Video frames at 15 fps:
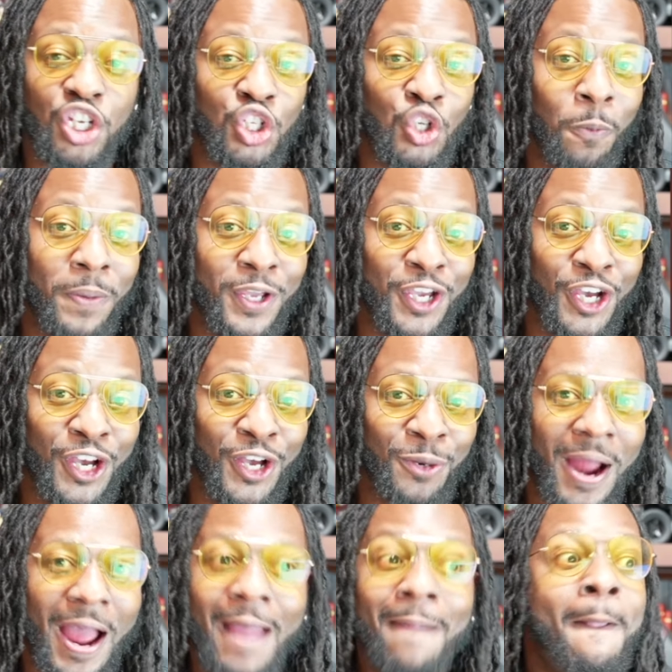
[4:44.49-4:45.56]
just stupid good,
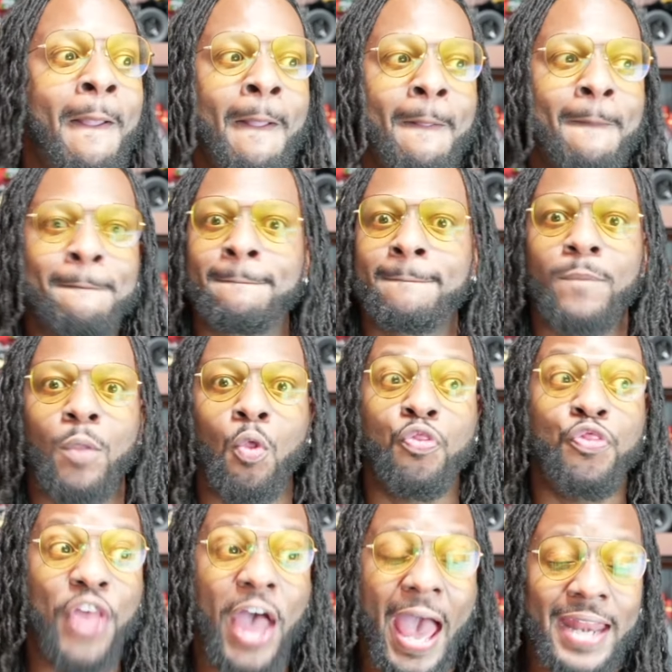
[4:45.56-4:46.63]
right?
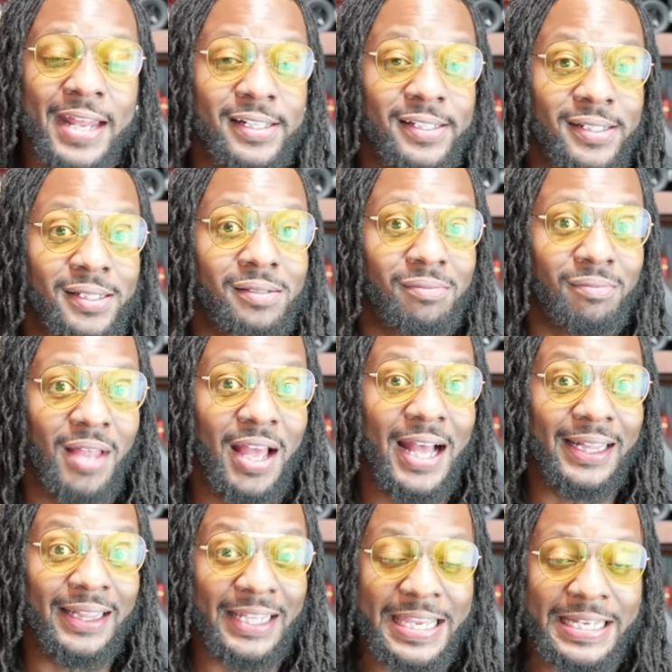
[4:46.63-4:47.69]
That is
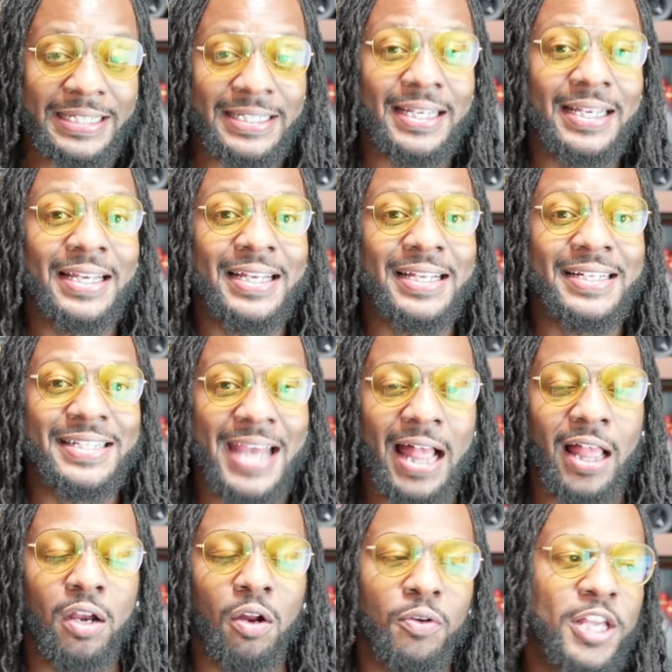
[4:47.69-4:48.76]
elite
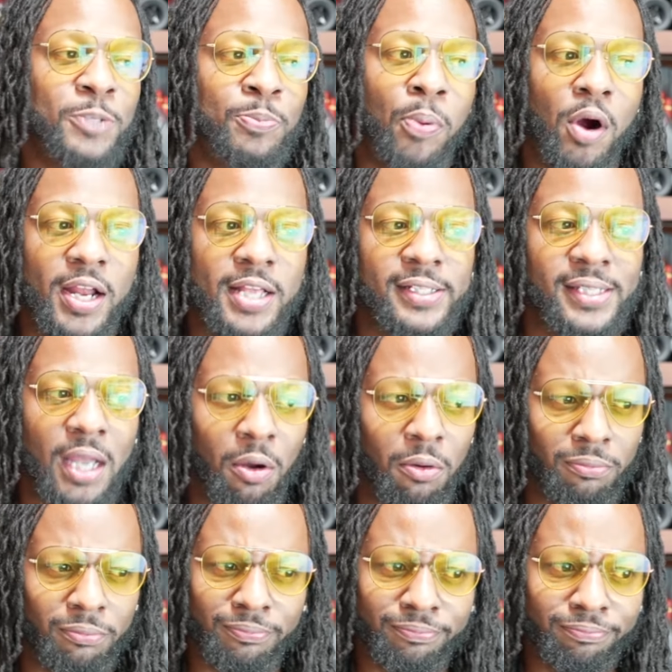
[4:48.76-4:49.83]
talent on his part. And
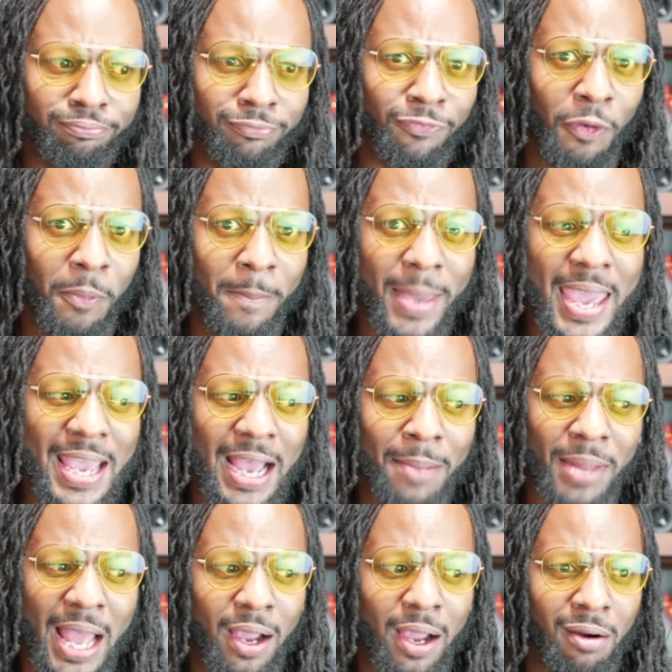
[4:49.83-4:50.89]
so, for me, I'm
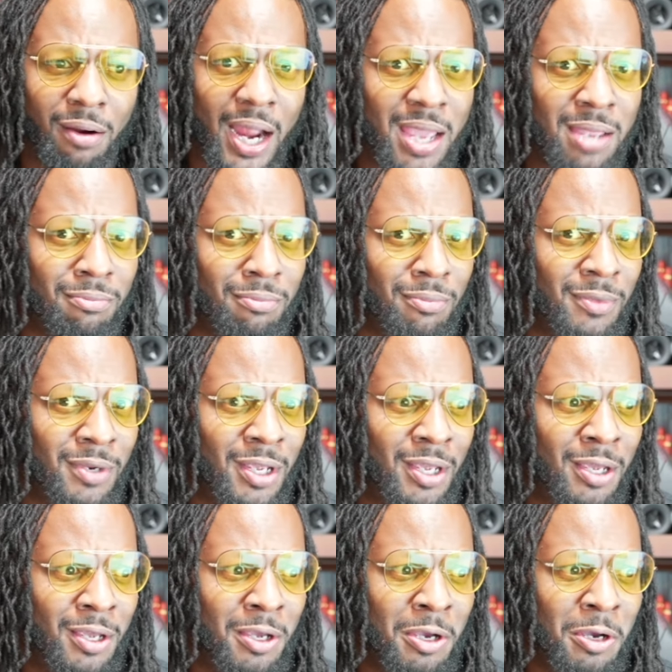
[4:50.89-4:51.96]
like, all right,
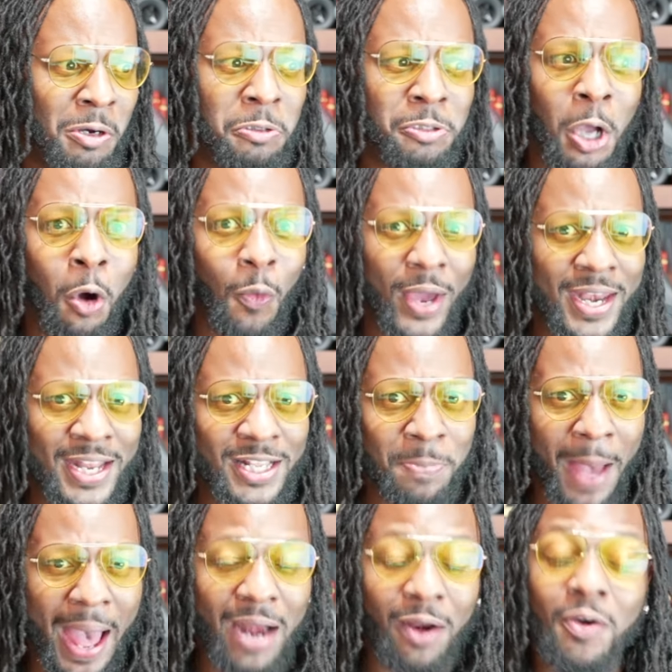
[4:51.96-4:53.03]
Who's going to win this
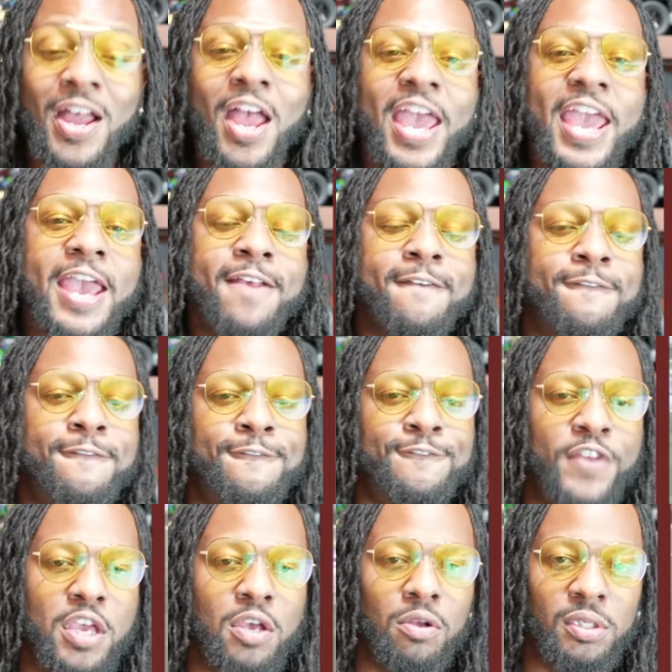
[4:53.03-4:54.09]
battle? It
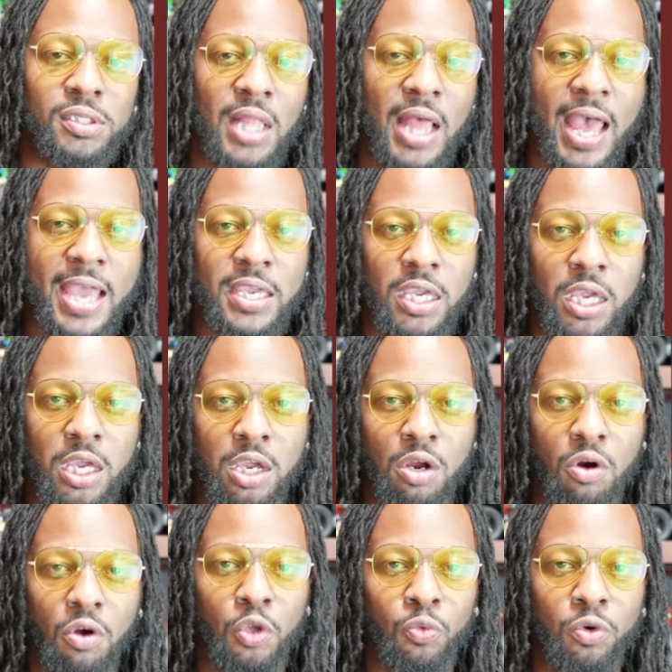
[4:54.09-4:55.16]
feels like
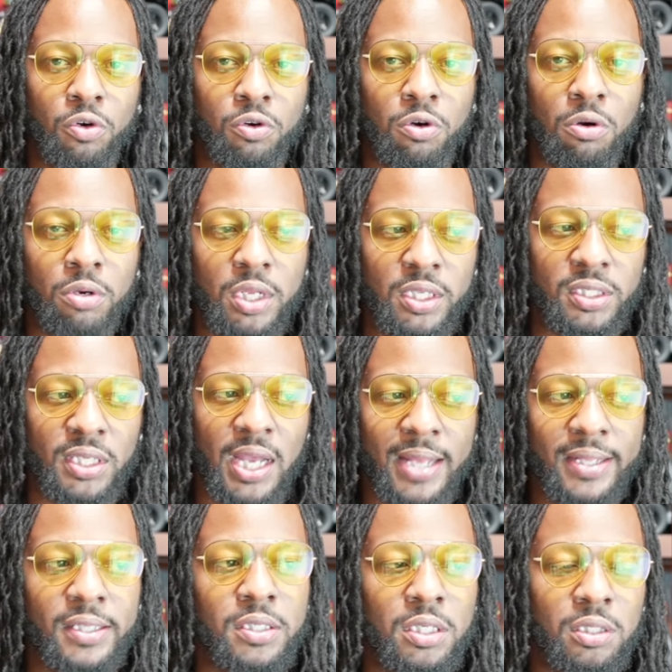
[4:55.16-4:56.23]
here on the recruiting
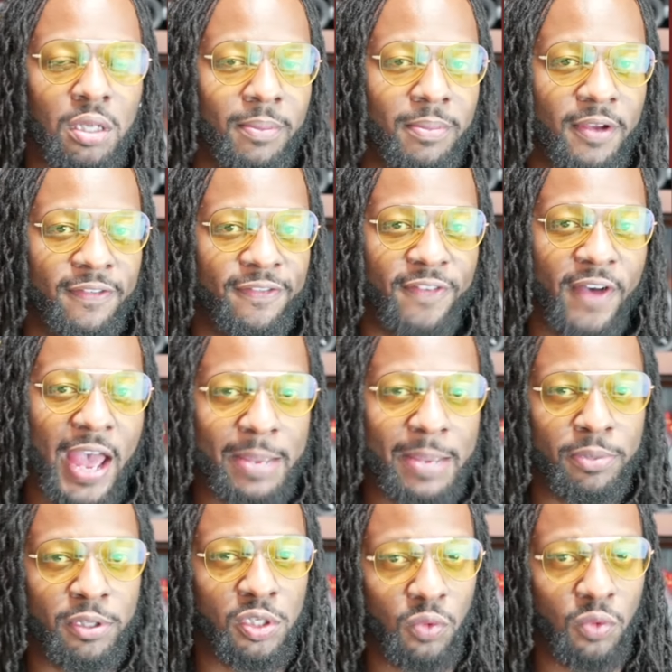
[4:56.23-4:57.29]
side, this is going to be a fight
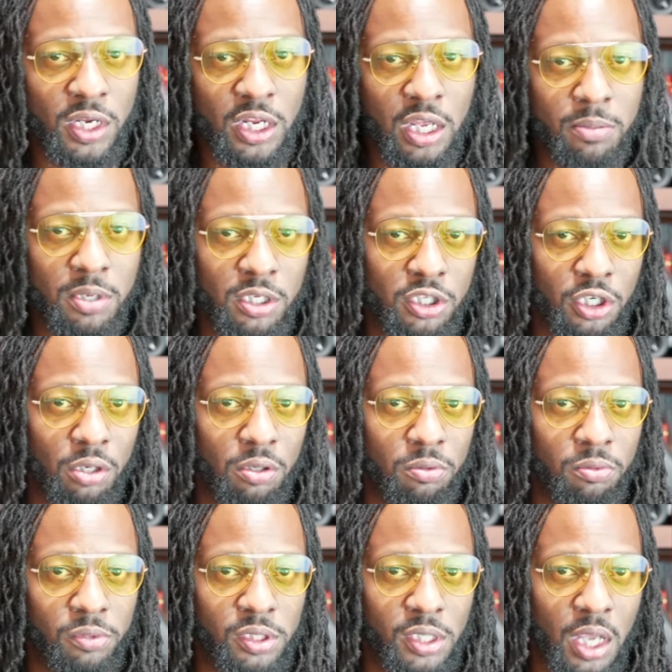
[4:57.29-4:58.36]
between Emmett
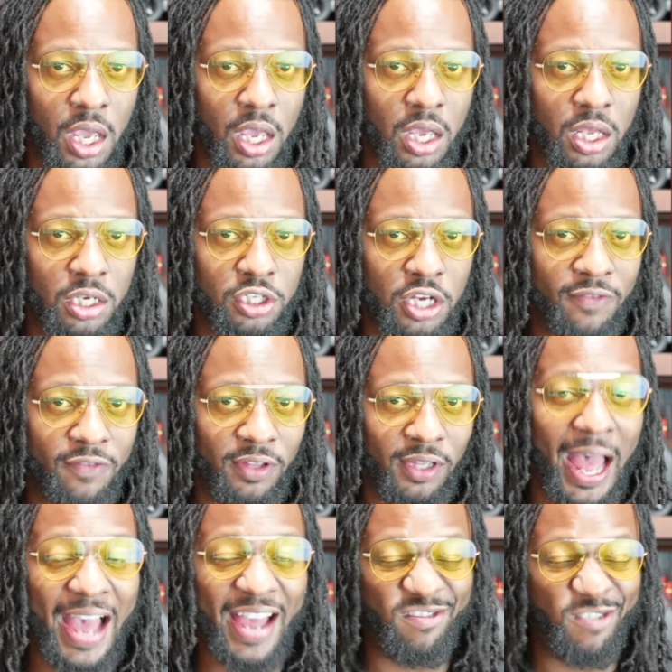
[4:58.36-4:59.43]
Jones and Jay
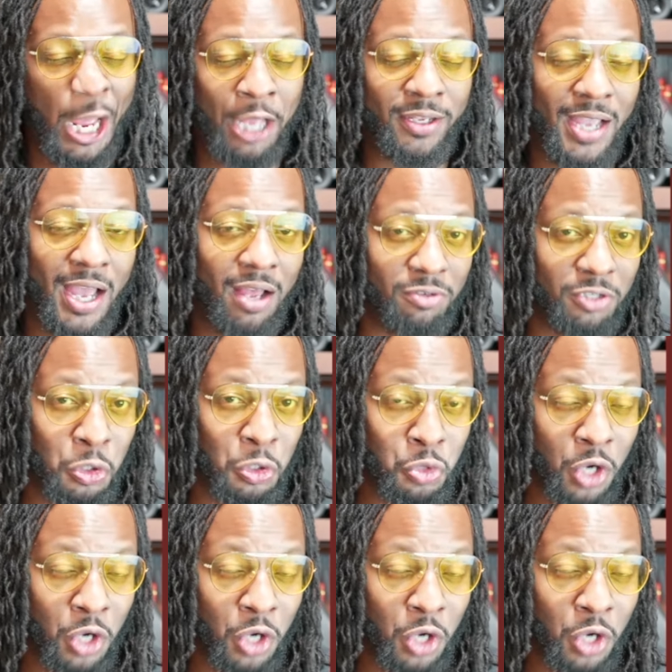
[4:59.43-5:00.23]
Veliz. Now, y'all do